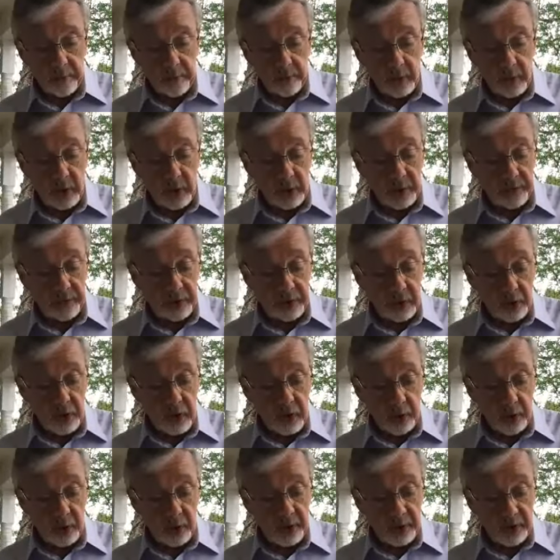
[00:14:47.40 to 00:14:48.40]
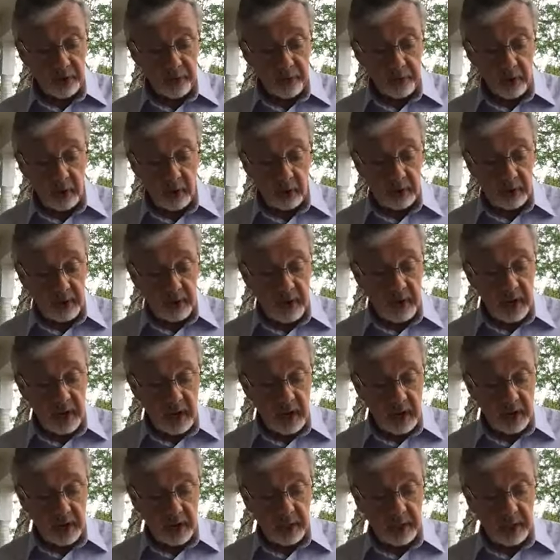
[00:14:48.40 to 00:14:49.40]
if you notice verse
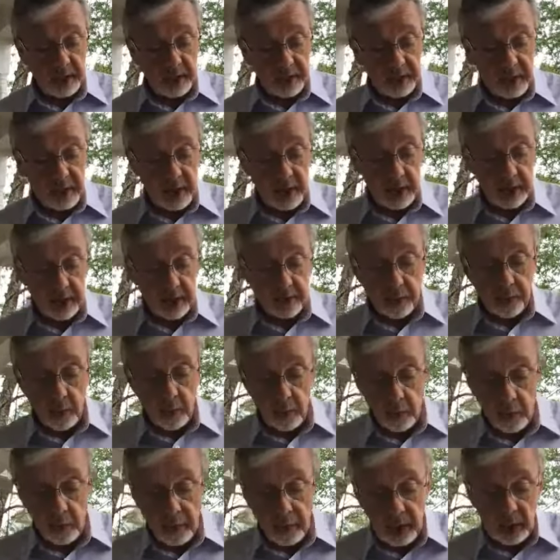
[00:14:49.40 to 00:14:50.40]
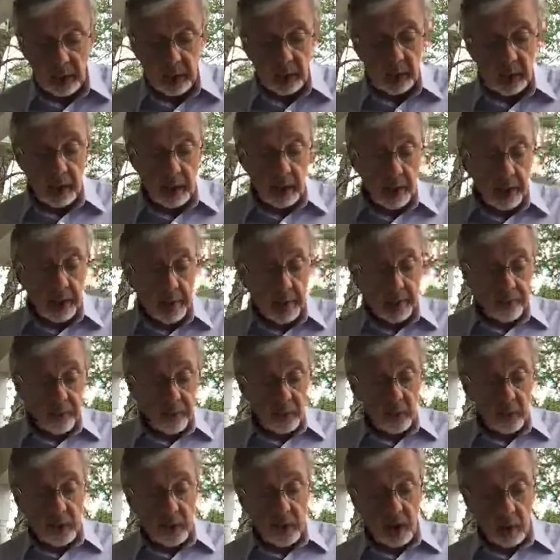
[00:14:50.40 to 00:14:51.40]
8, he says, For we
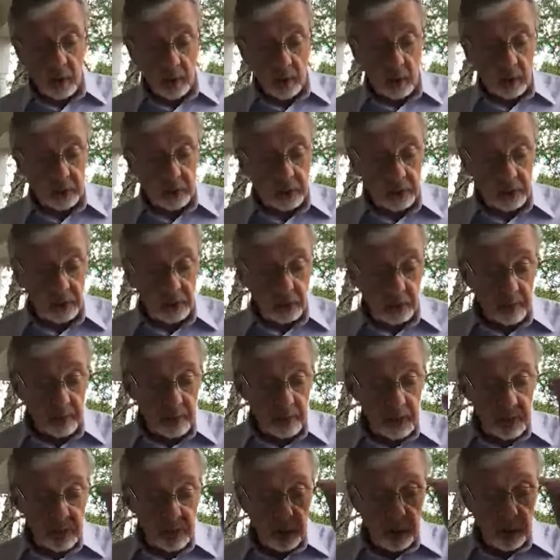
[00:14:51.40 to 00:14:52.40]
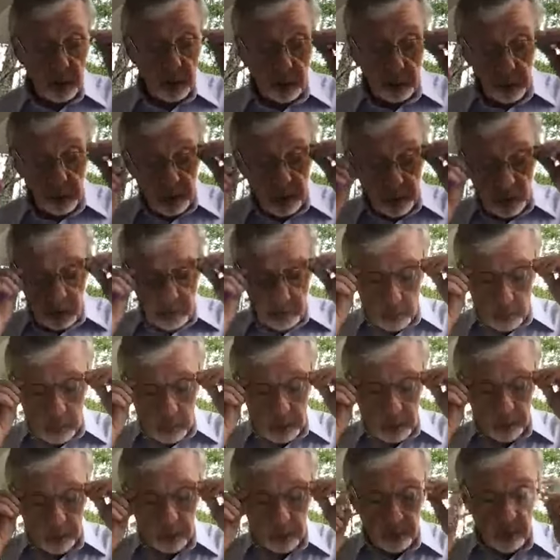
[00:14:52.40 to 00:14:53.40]
do not want you to be unaware,
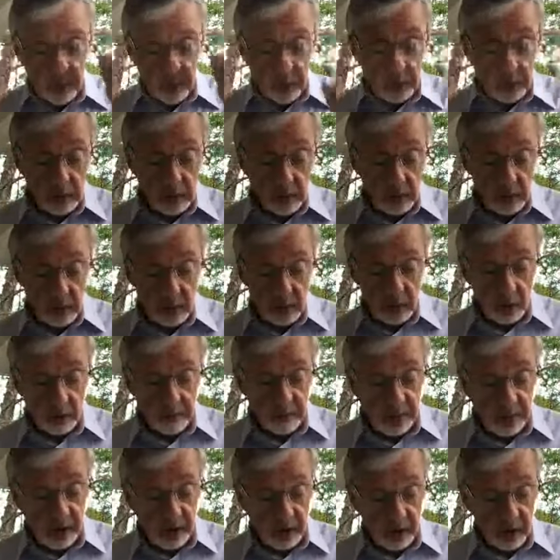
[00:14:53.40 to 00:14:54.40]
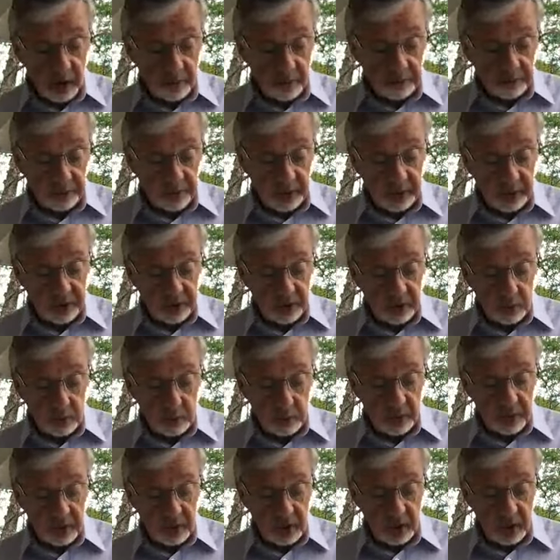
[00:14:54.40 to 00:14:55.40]
brethren, of our affliction
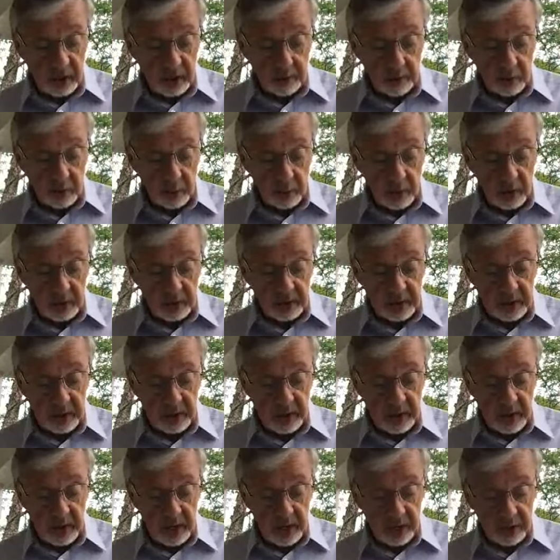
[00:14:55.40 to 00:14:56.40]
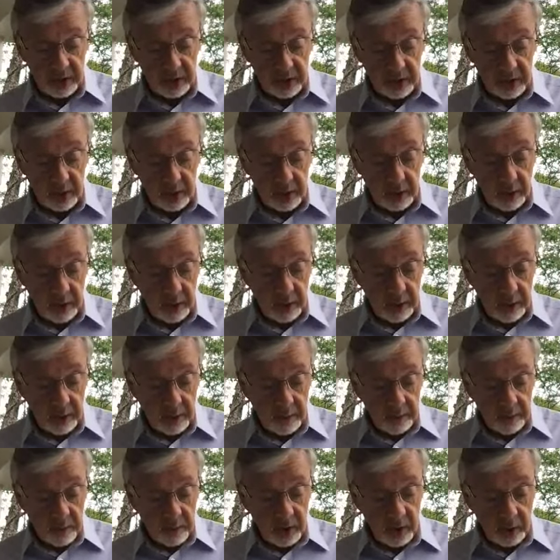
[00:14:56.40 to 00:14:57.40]
which came to us in Asia,
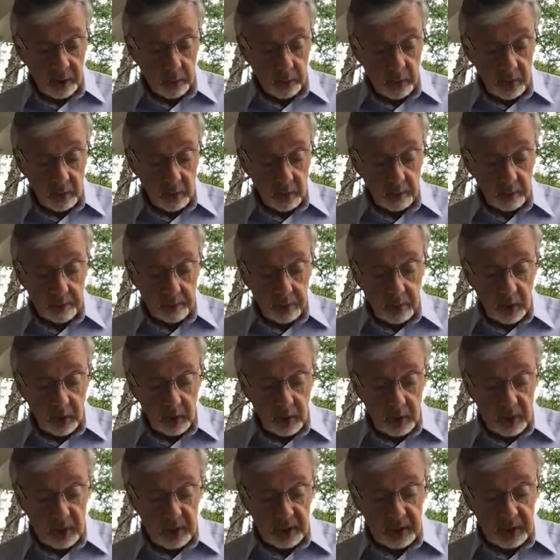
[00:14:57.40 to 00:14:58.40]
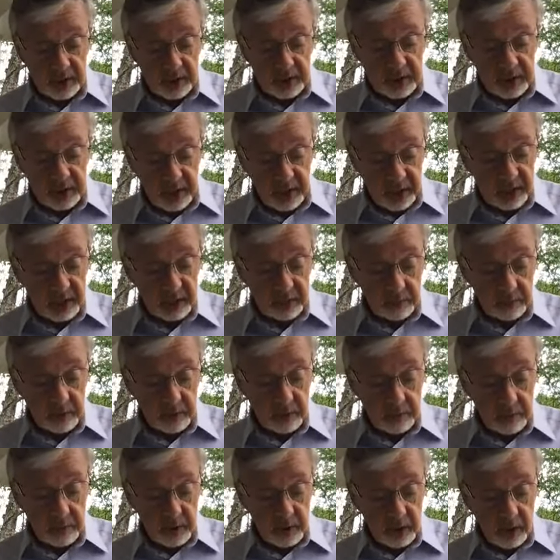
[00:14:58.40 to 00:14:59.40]
that we were burdened
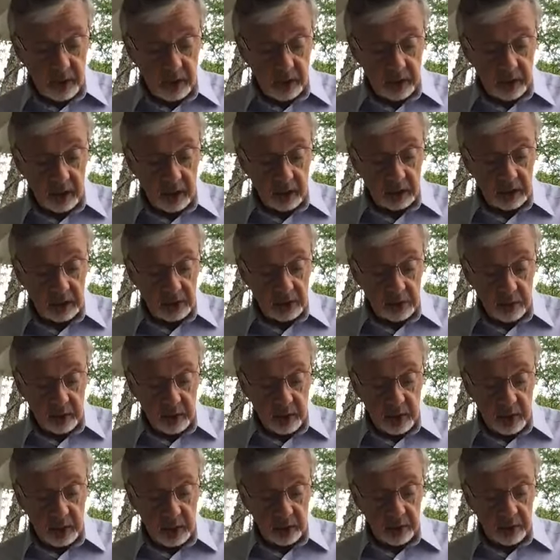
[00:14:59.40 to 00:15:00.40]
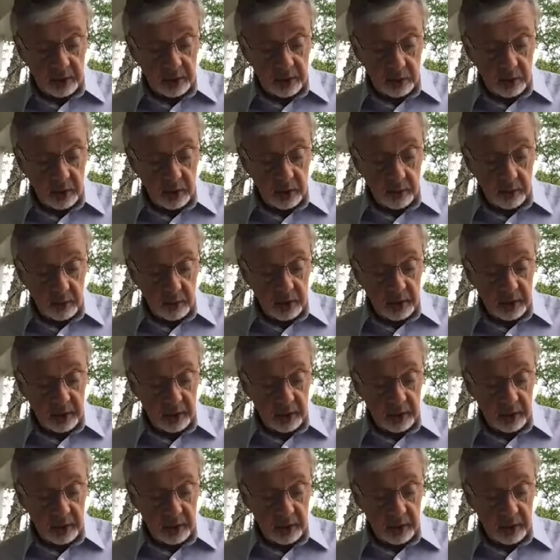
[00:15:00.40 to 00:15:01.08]
excessively beyond our strength, so that we